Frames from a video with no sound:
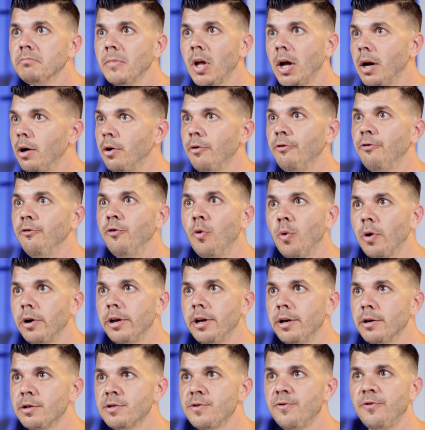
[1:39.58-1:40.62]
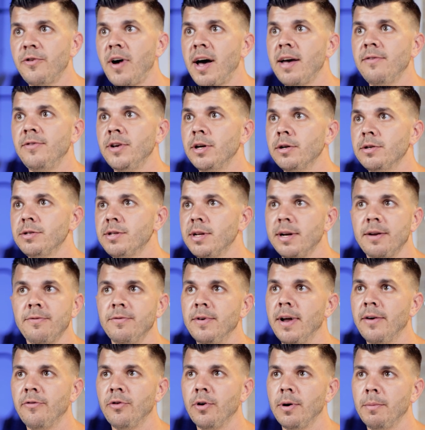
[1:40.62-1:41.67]
I don't know, four years, five years, and I've
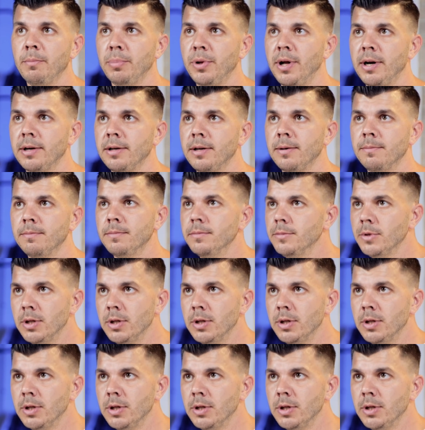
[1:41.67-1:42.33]
never unplugged them.